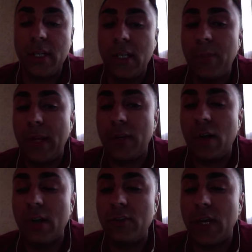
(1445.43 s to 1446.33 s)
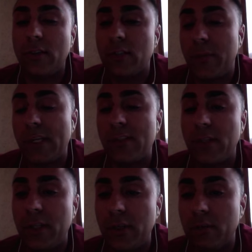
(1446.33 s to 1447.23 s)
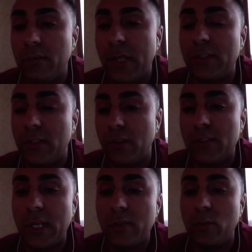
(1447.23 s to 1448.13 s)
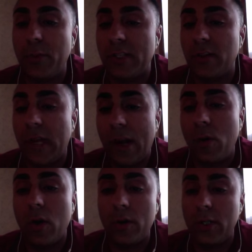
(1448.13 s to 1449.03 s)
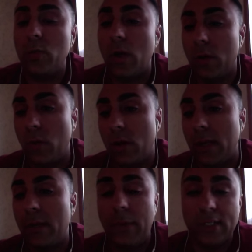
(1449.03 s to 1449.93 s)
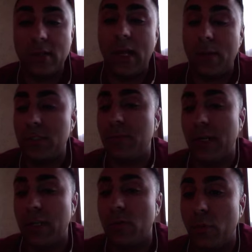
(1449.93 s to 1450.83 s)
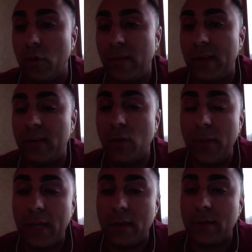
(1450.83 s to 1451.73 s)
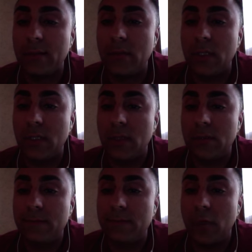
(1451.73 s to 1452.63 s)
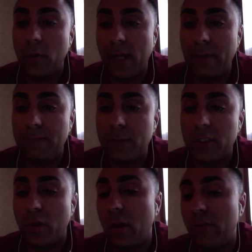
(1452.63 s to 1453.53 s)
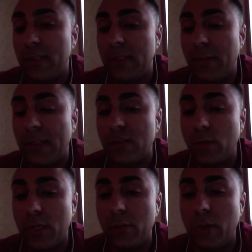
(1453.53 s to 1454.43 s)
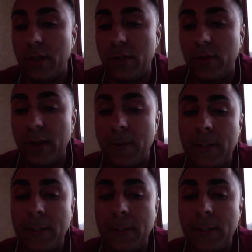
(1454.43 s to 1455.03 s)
independent contractor is based on you, based on your schedule, based on how hard you want to work, and based on how much money you're motivated to go make. Okay, so it all really depends on what you want to do there.